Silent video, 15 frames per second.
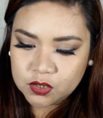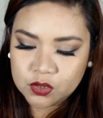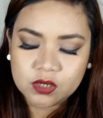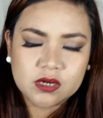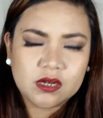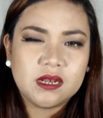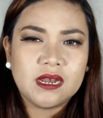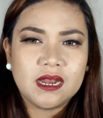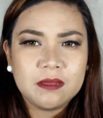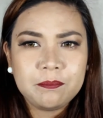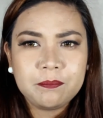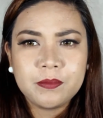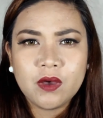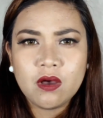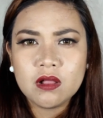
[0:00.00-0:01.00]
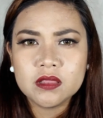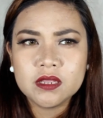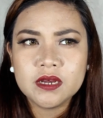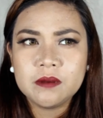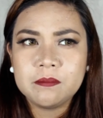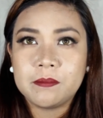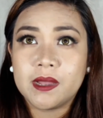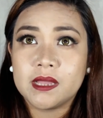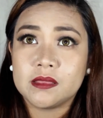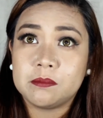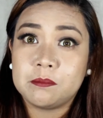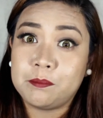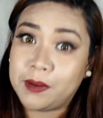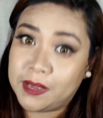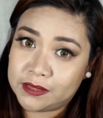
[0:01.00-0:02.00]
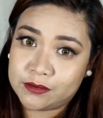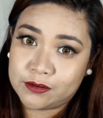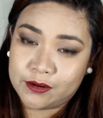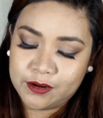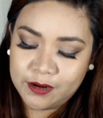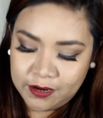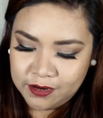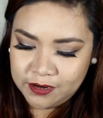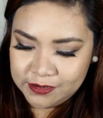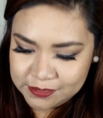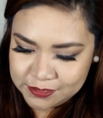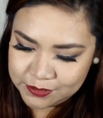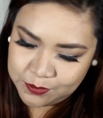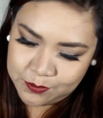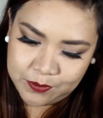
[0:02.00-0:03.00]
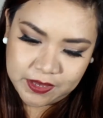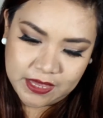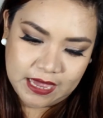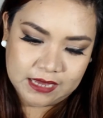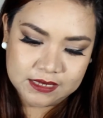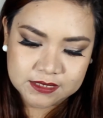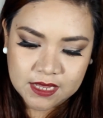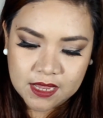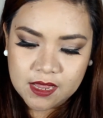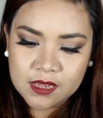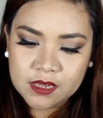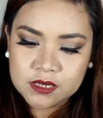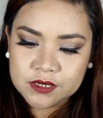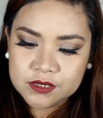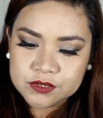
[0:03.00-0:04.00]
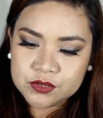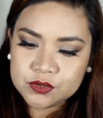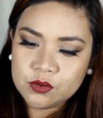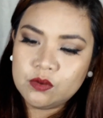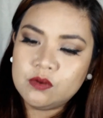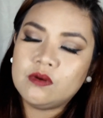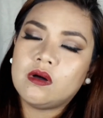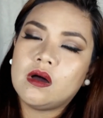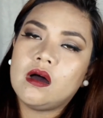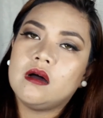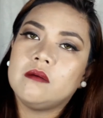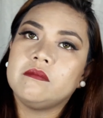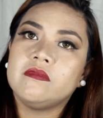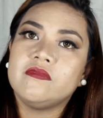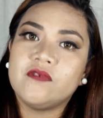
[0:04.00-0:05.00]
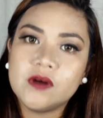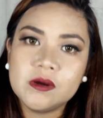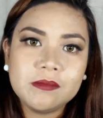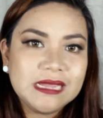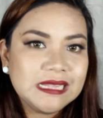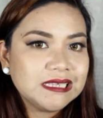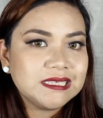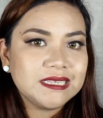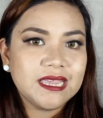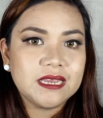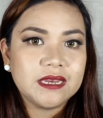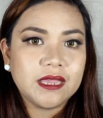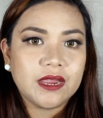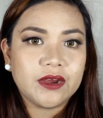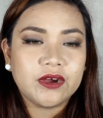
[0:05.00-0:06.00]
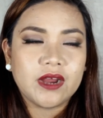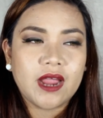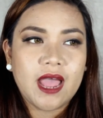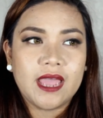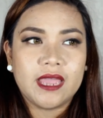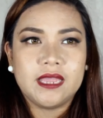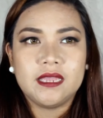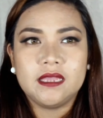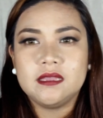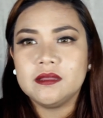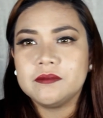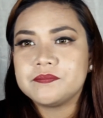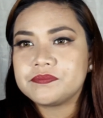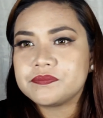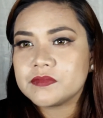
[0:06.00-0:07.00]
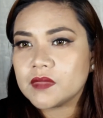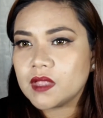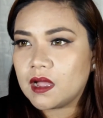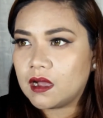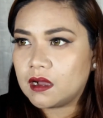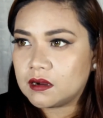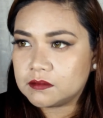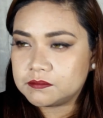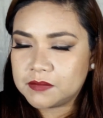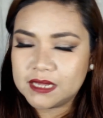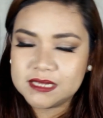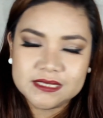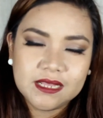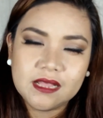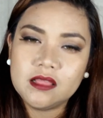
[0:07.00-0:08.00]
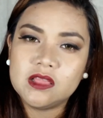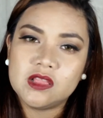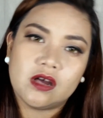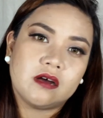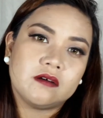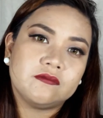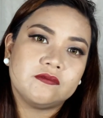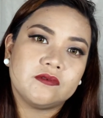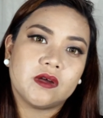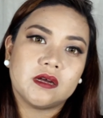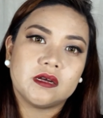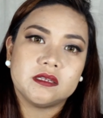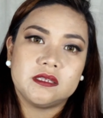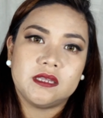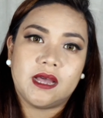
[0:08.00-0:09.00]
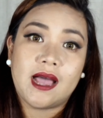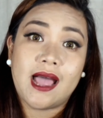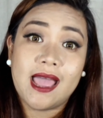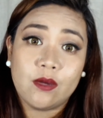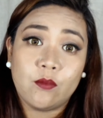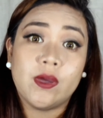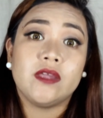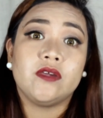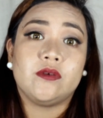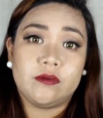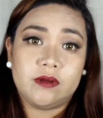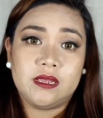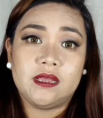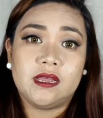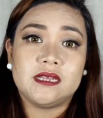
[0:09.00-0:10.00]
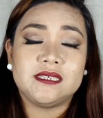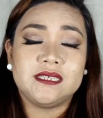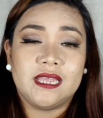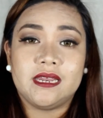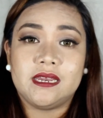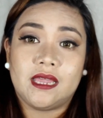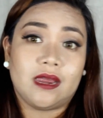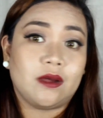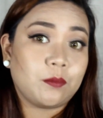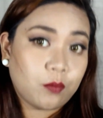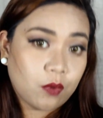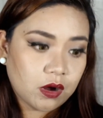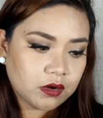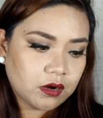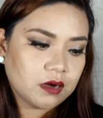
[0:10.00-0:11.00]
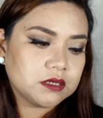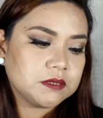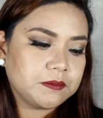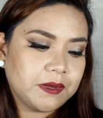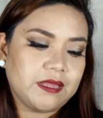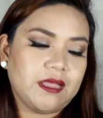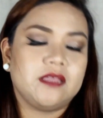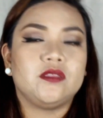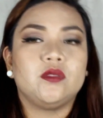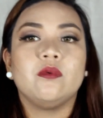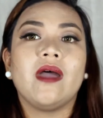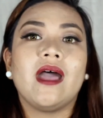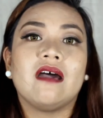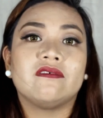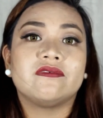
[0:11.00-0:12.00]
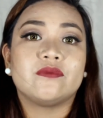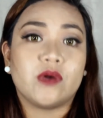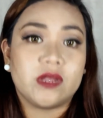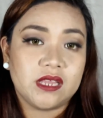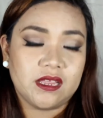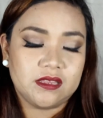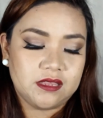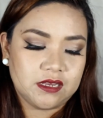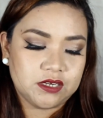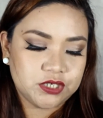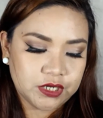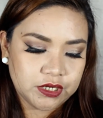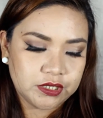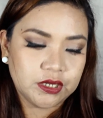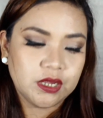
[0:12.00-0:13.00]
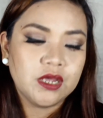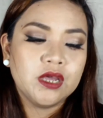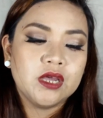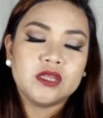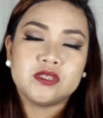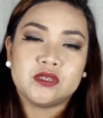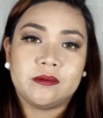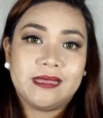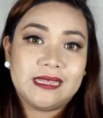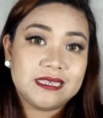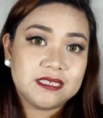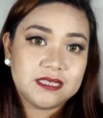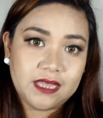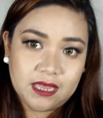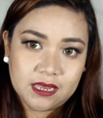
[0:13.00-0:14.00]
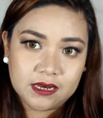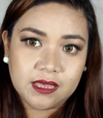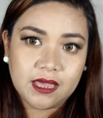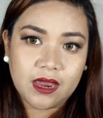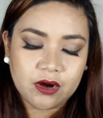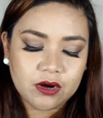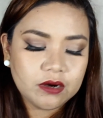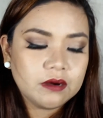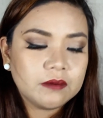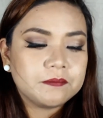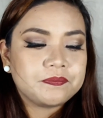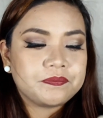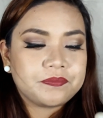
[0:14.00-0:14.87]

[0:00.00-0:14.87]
your lip color but better. So yes. So for my skincare, I still love the IY Korea skincare products, but I do have one addition to my skincare,